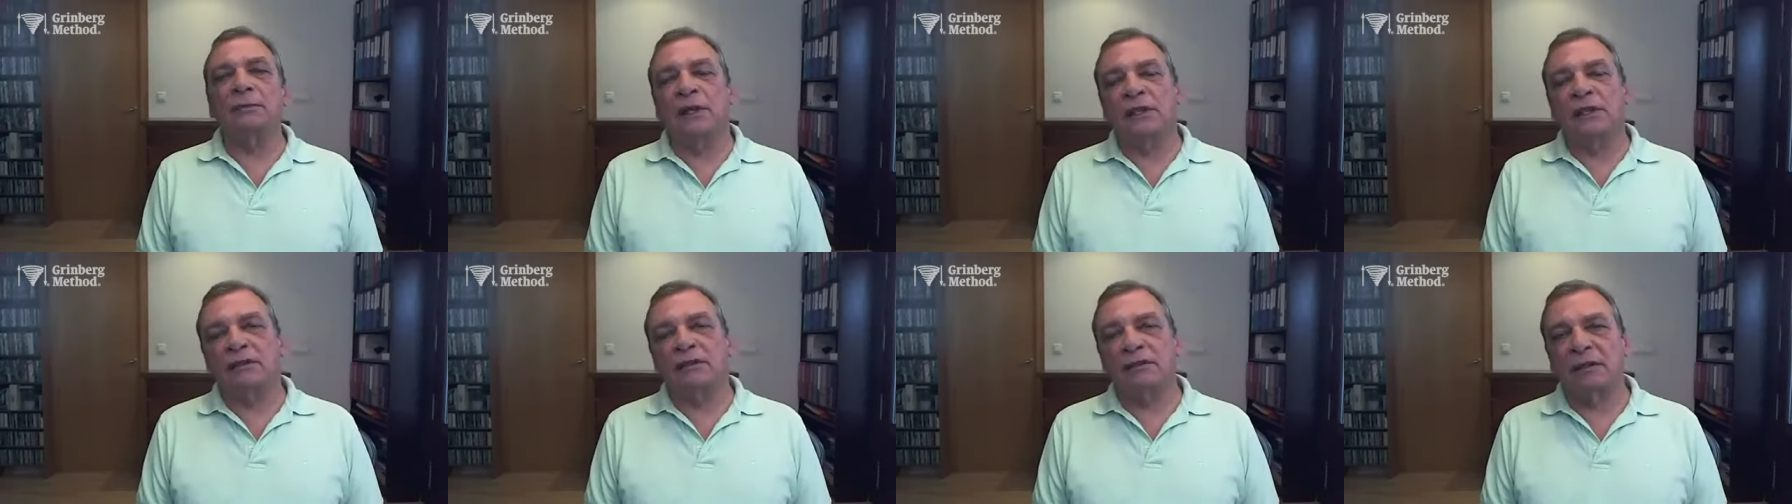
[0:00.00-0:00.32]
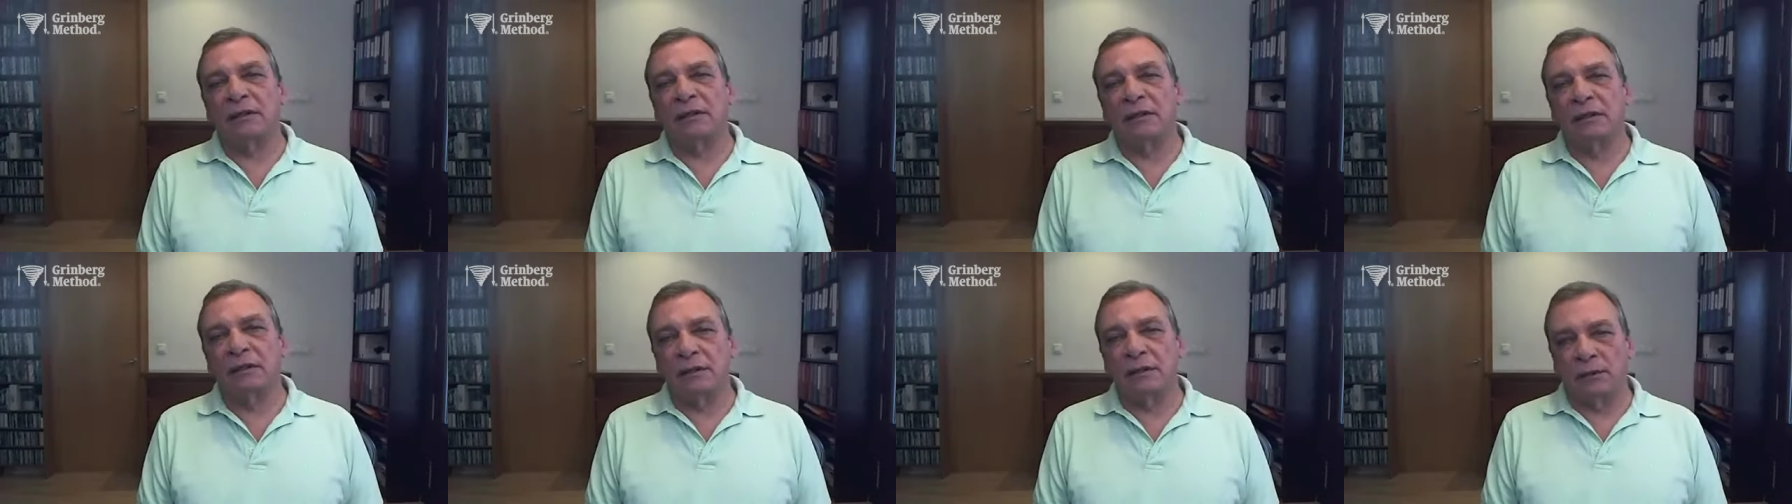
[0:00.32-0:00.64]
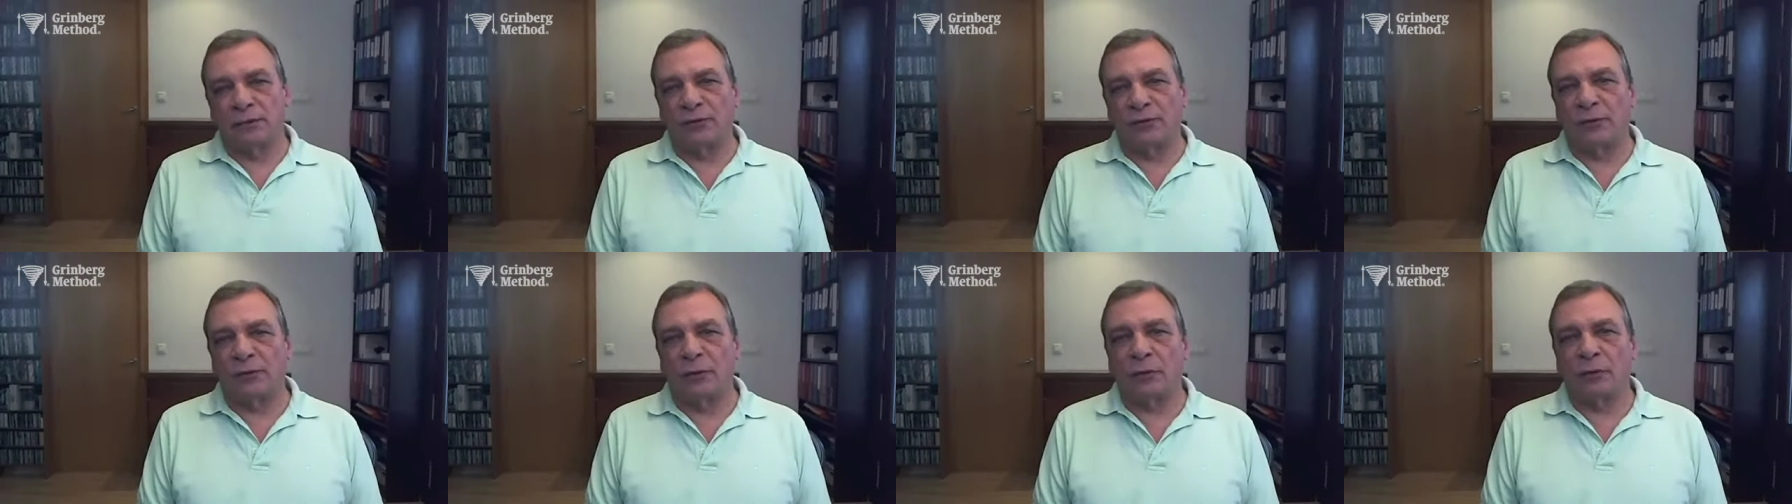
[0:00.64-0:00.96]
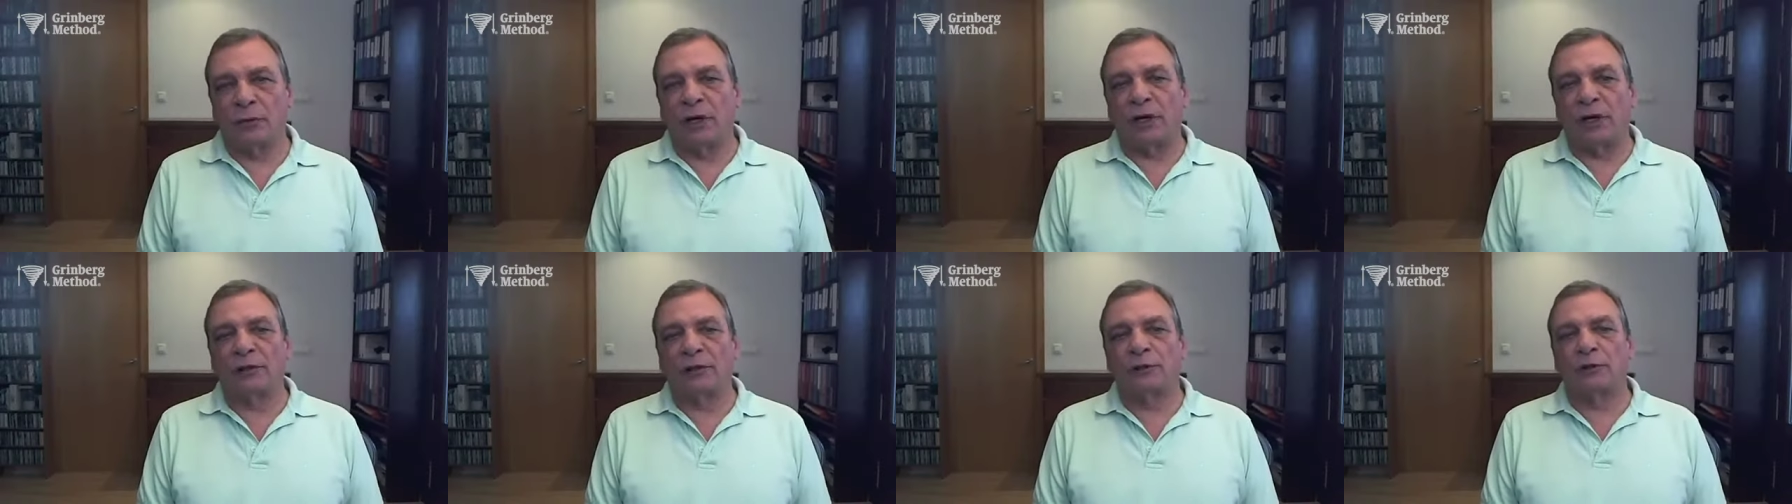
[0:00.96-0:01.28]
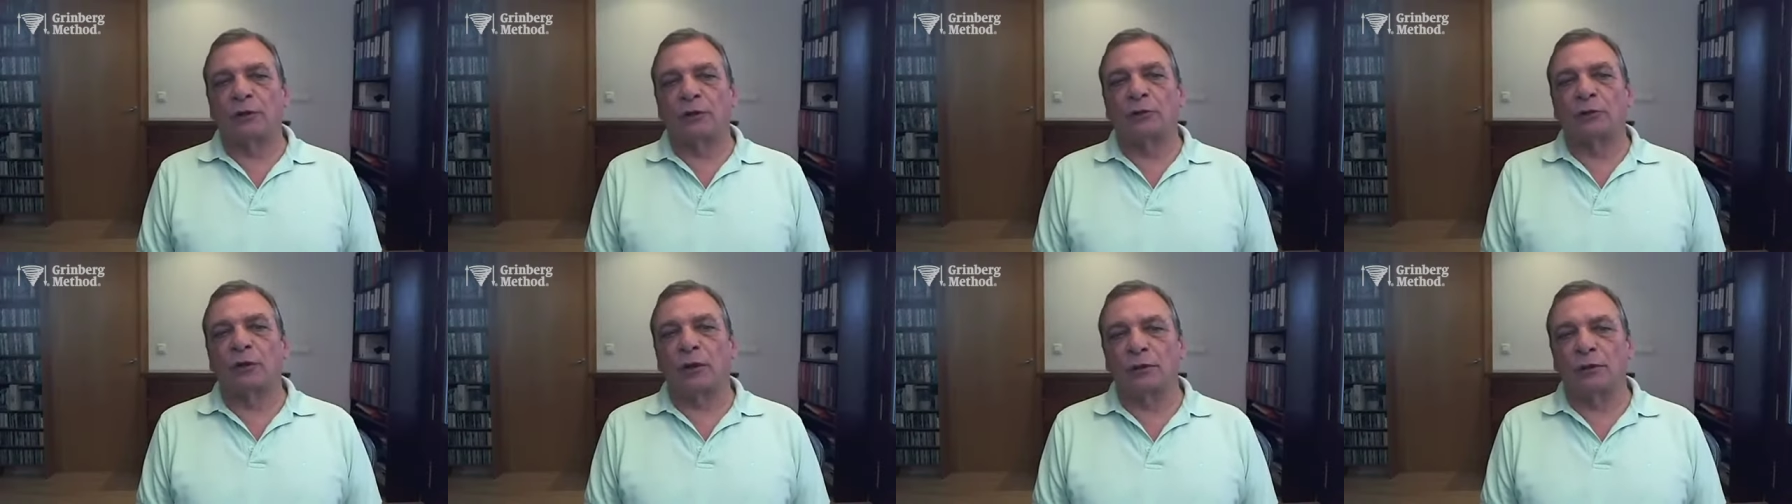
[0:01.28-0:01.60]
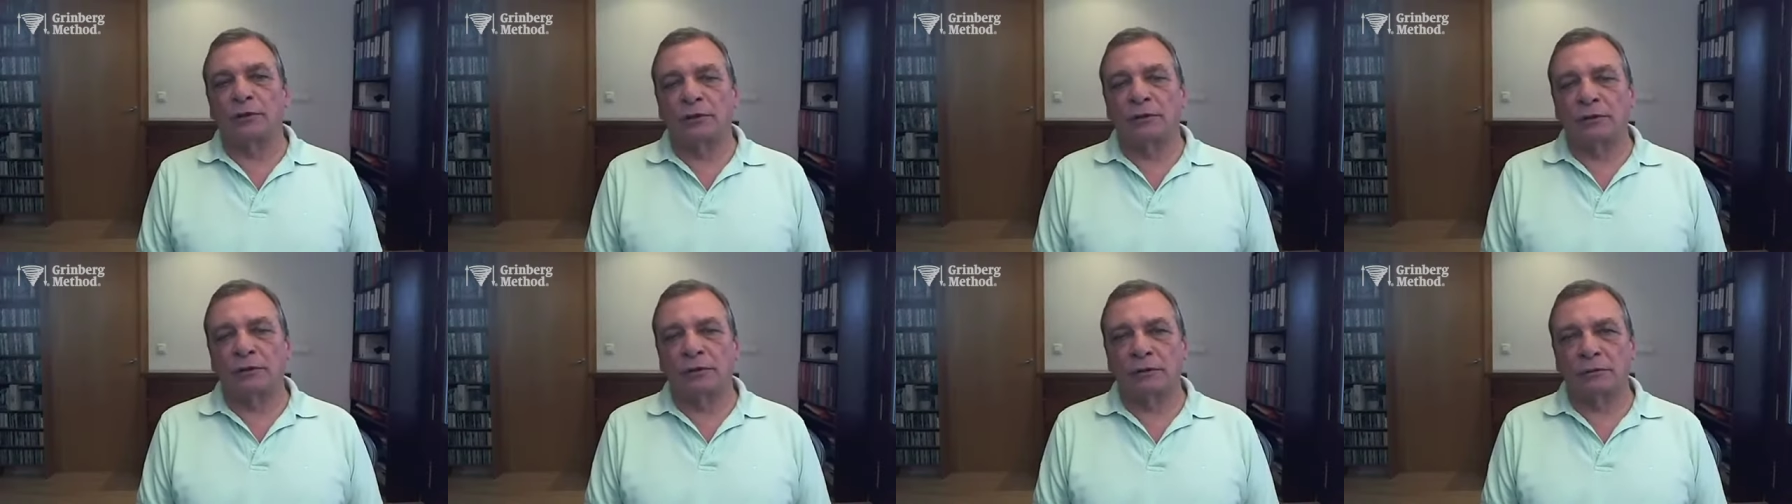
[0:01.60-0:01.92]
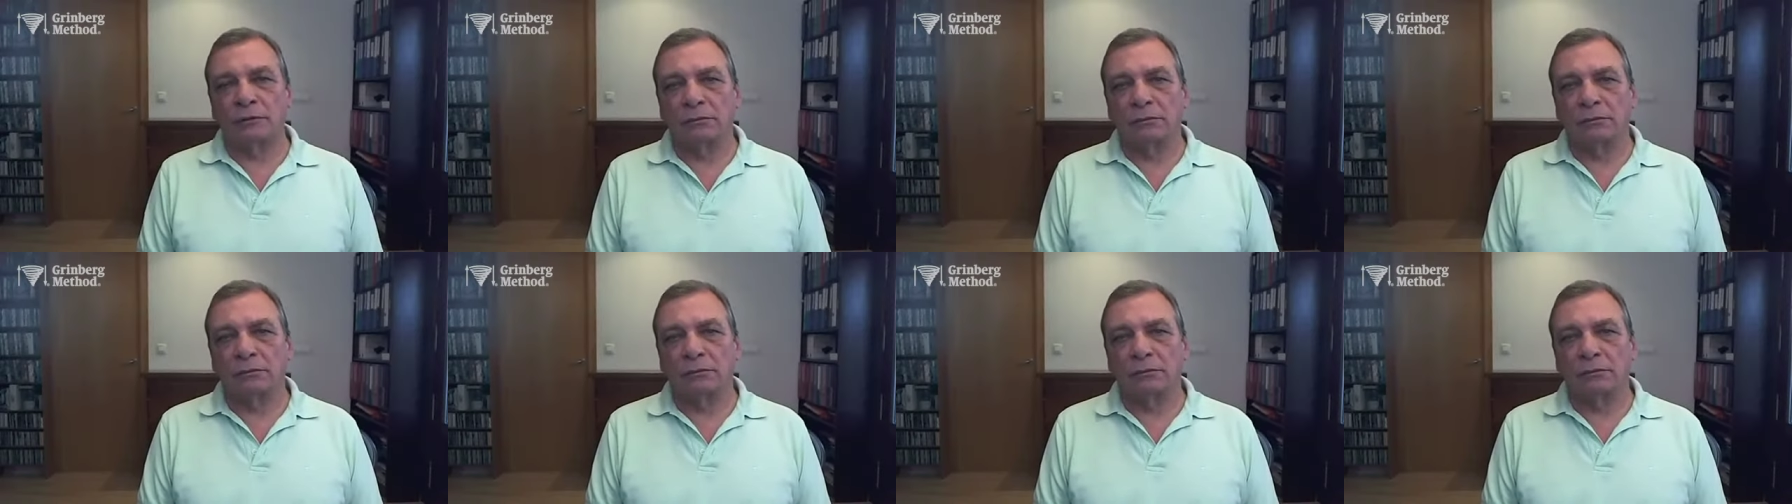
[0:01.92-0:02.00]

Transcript: matter if you're right or not.